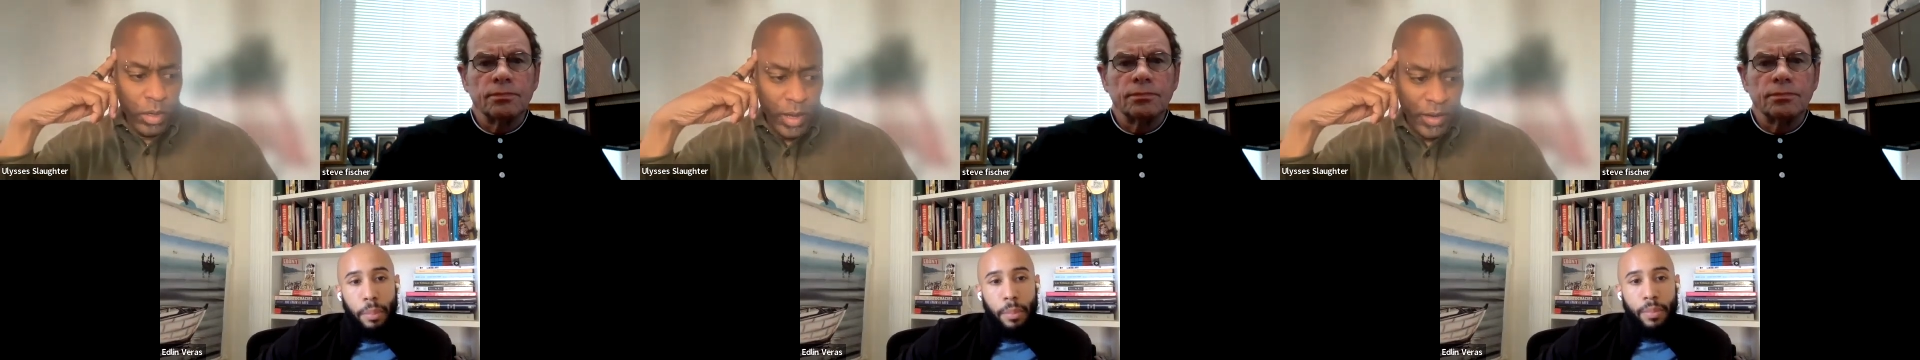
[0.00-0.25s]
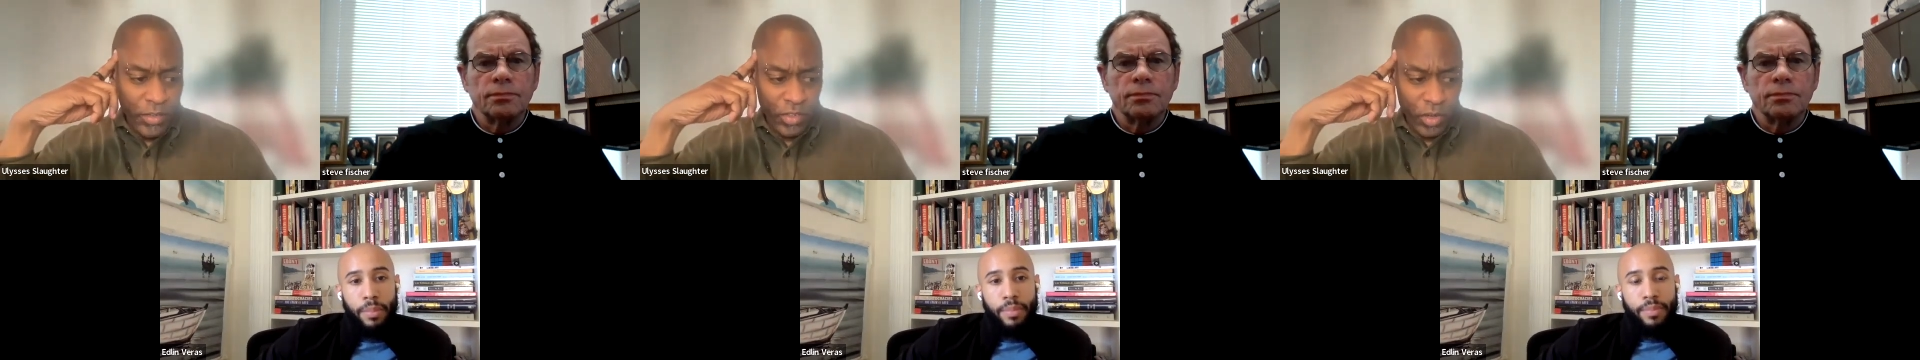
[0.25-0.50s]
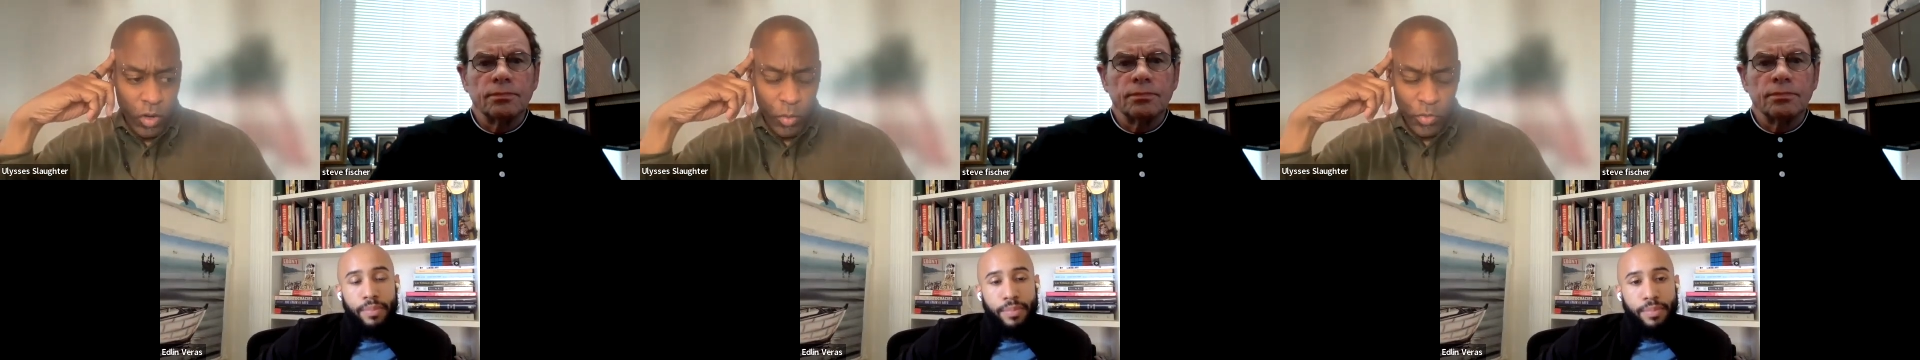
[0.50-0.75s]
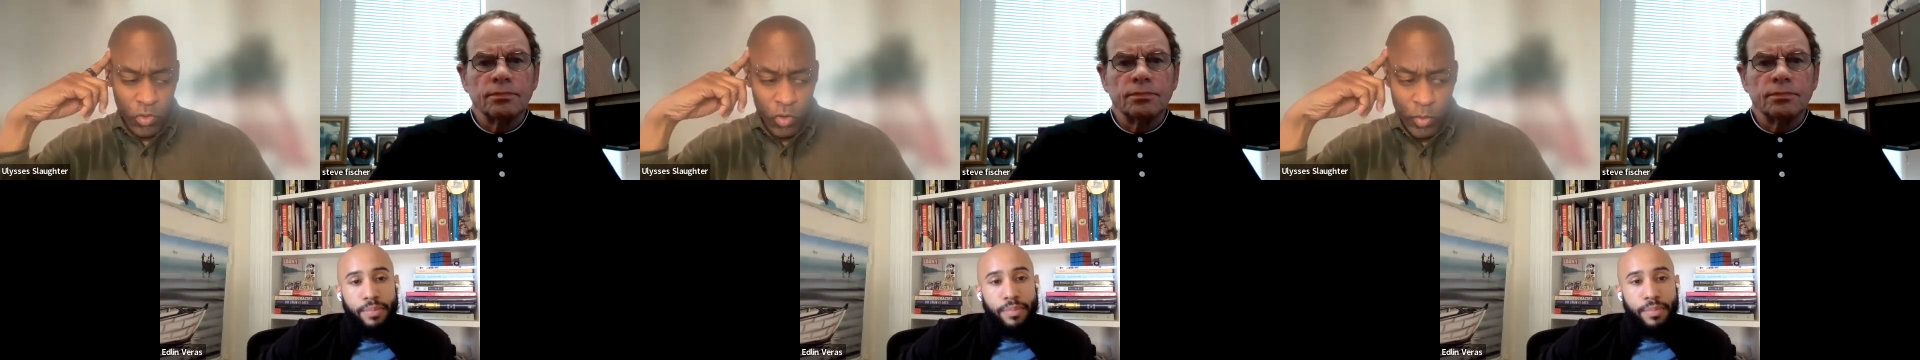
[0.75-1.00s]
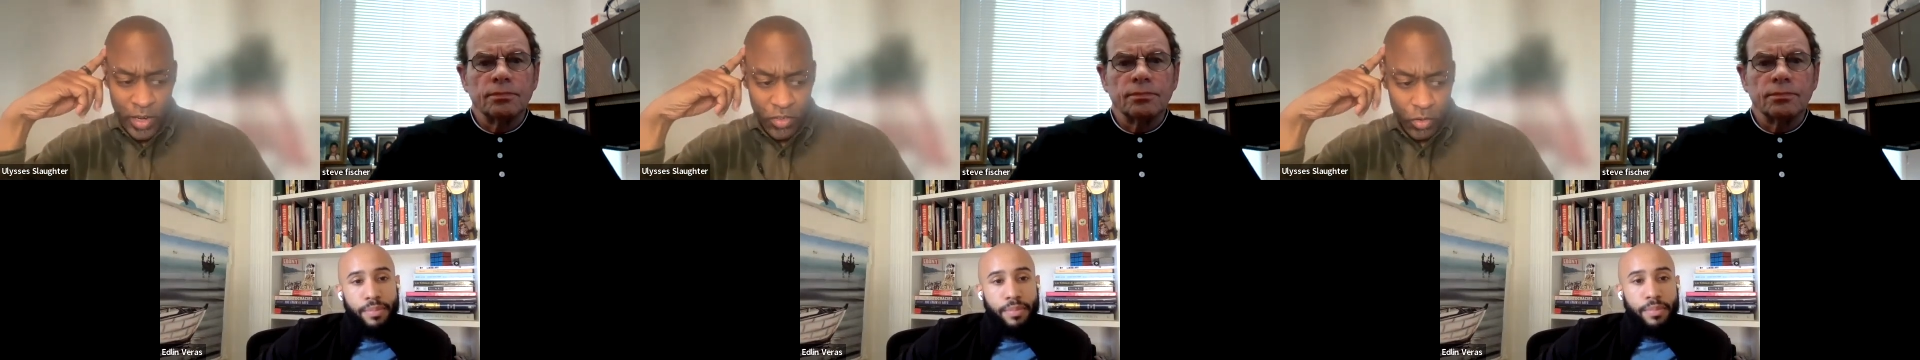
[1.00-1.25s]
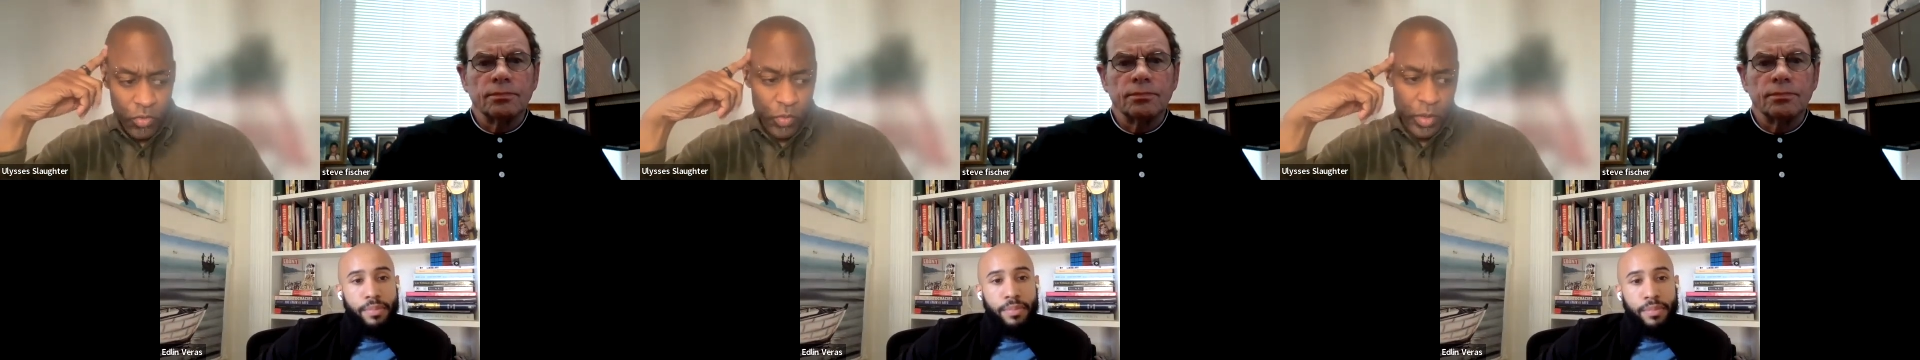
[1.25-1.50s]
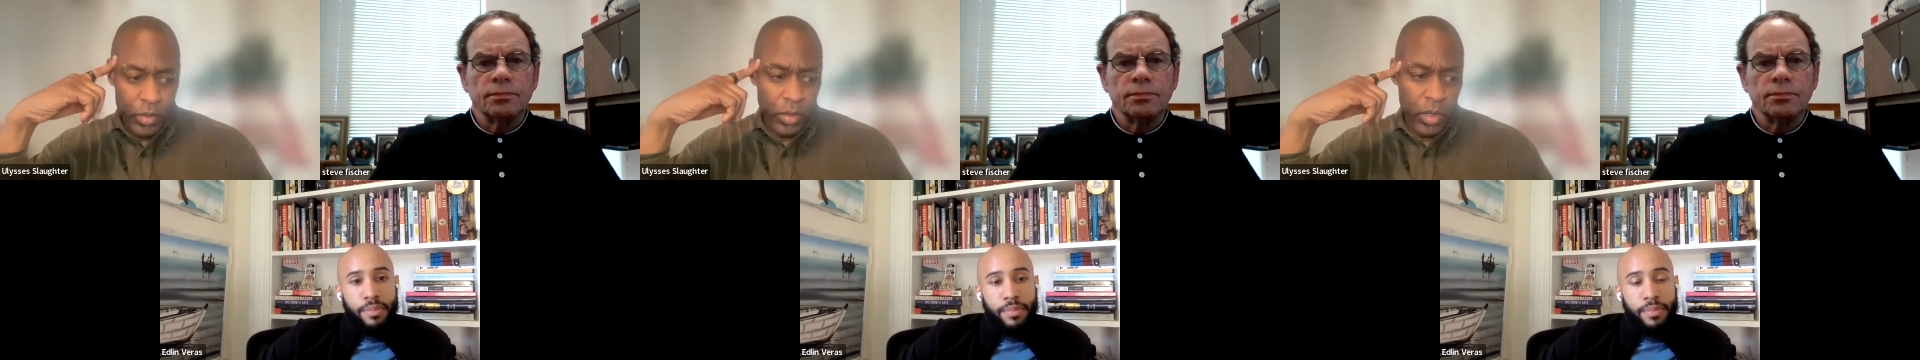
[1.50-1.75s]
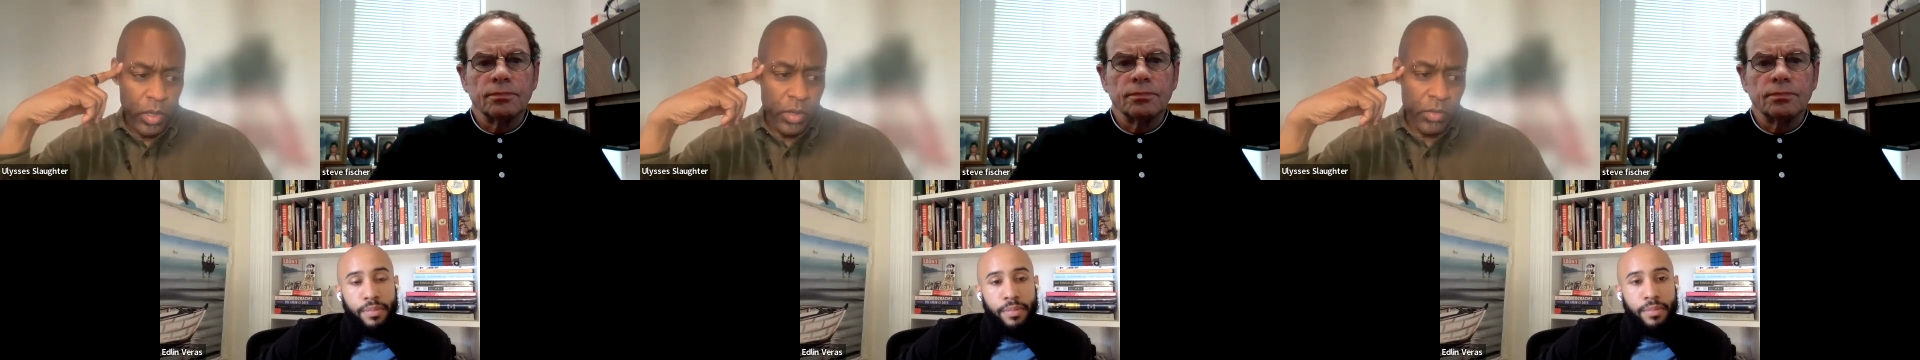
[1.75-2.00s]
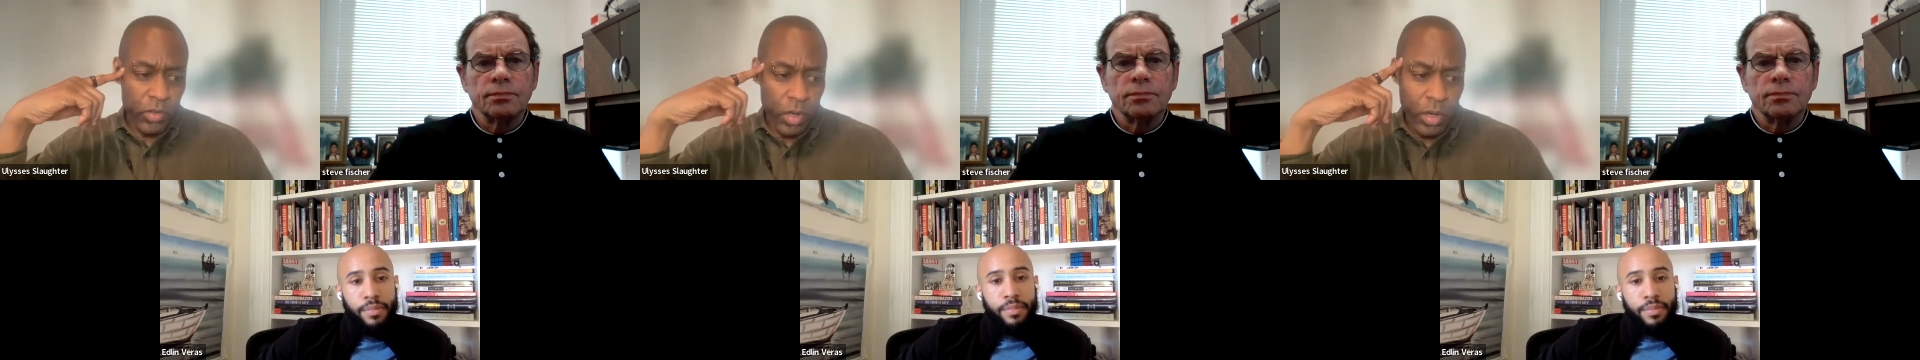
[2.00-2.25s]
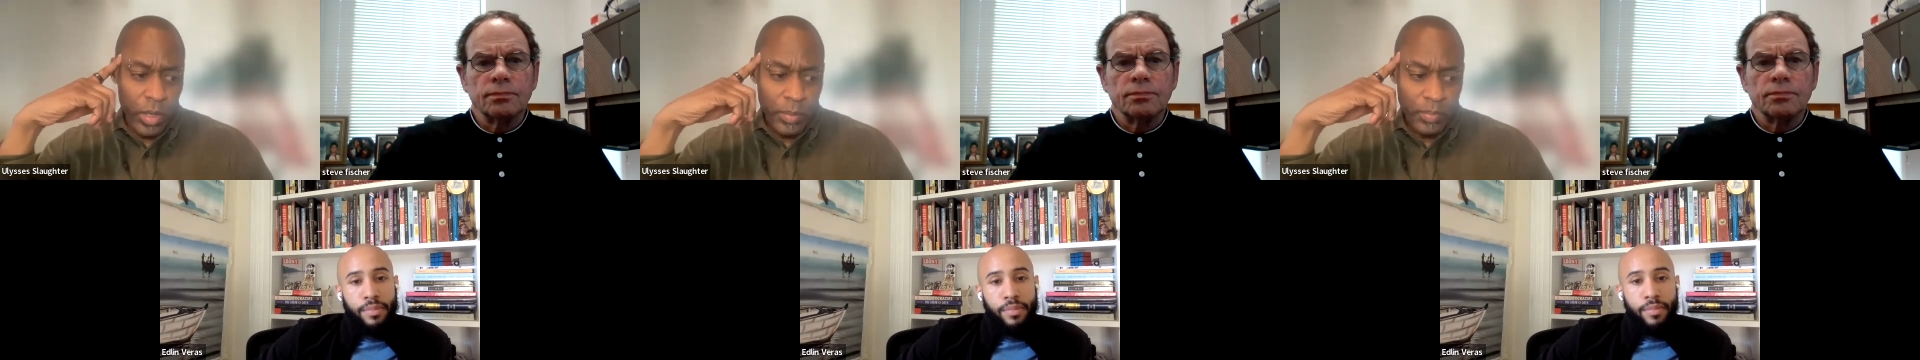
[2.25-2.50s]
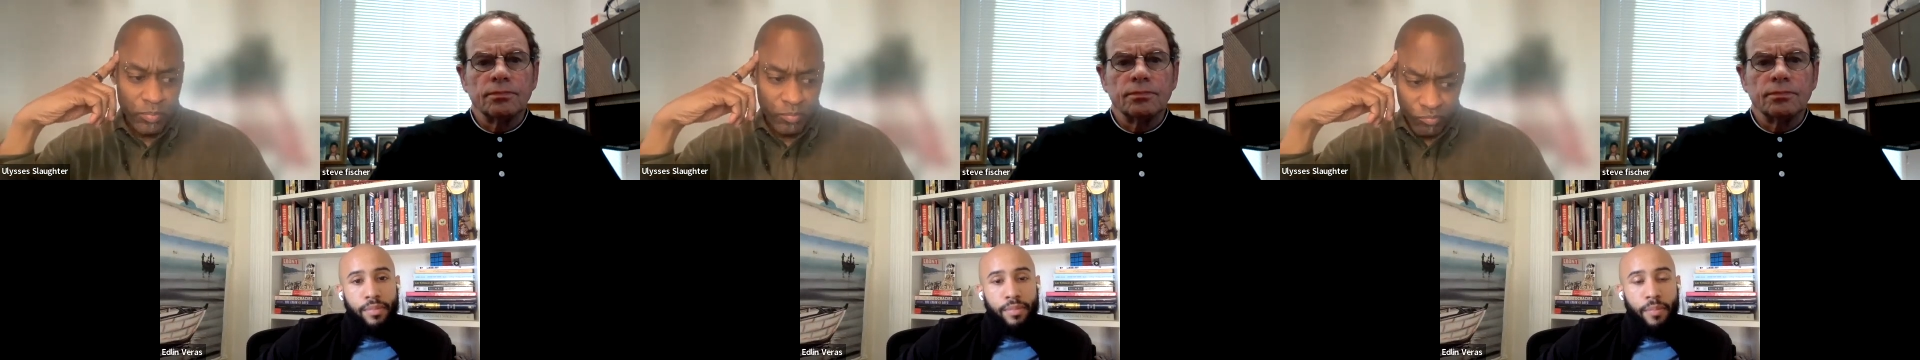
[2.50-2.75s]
Speaker 1: I used to homeschool my children, is um,